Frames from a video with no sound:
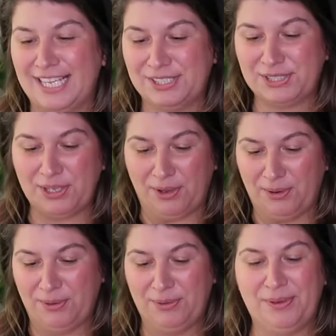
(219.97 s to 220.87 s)

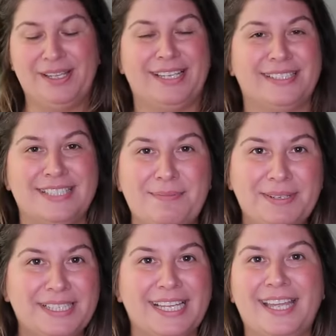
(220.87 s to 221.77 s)
So
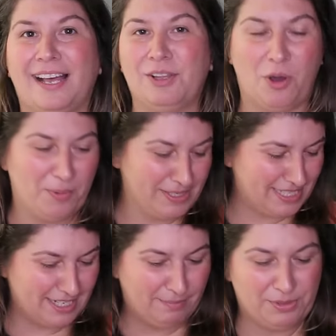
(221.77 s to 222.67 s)
typically I'll always
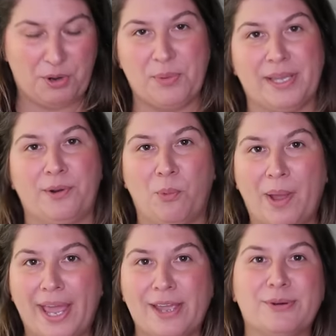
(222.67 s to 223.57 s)
end up throwing it
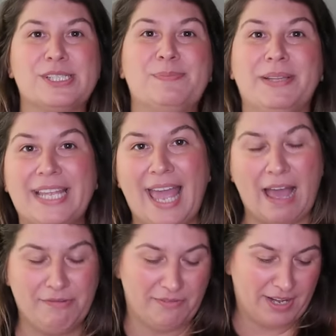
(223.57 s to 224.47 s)
away or spilling
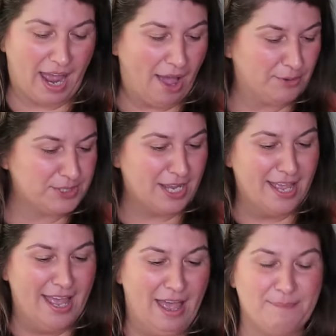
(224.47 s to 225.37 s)
half of it out
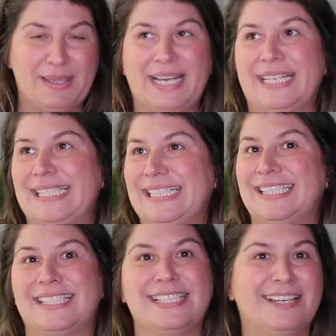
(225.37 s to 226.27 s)
because
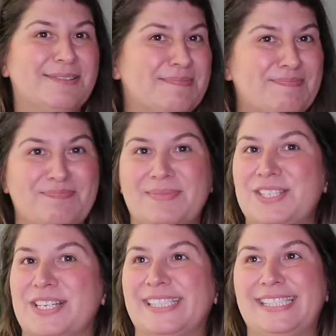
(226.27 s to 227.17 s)

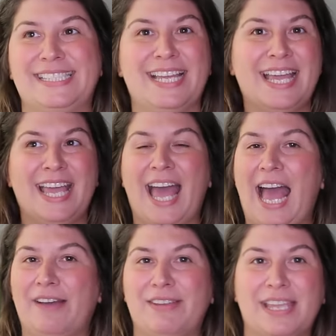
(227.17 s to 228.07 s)
just
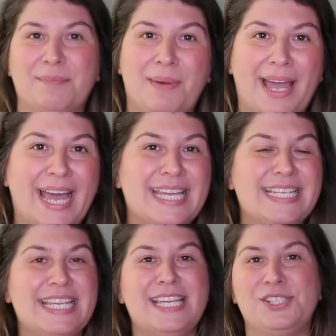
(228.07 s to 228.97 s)
having my
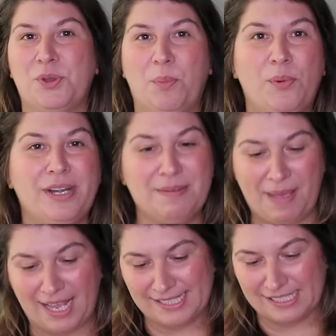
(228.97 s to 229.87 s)
IDs or boarding
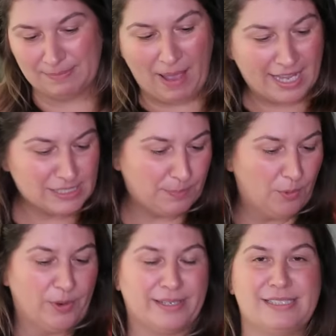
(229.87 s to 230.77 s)
passes,
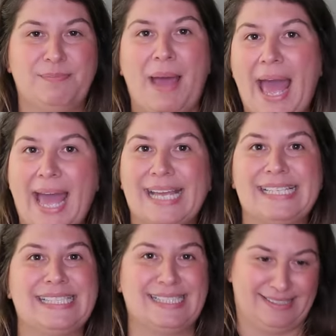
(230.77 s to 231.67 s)
passports,
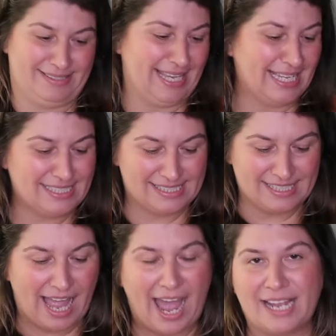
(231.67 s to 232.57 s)
bags, kids
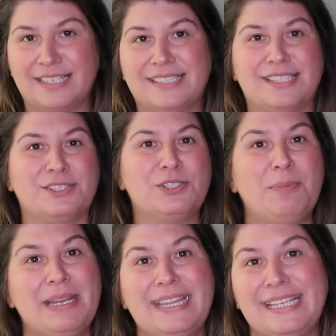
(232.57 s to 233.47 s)
snacks, so
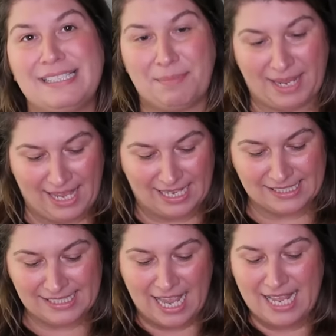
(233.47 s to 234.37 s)
many things in my
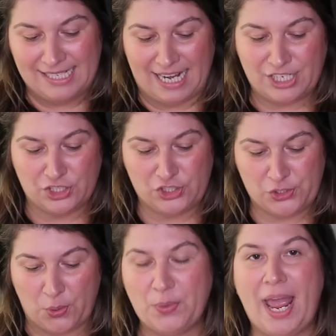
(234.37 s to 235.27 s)
hands that I just
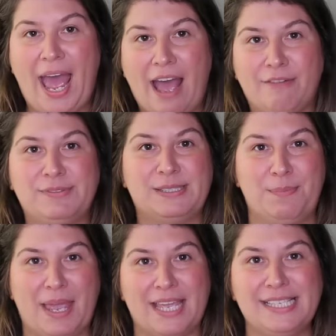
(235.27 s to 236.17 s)
don't have
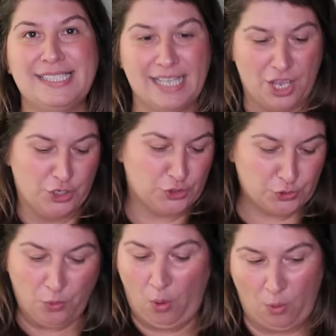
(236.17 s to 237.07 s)
space
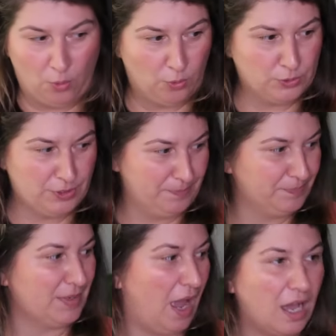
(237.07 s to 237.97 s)
to hold
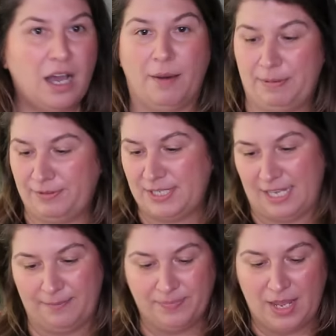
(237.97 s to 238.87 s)
a cup of
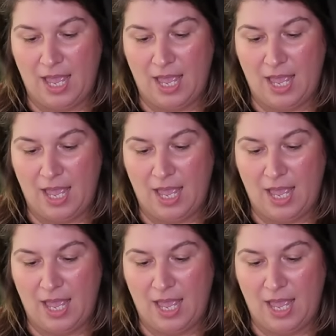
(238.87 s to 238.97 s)
tea.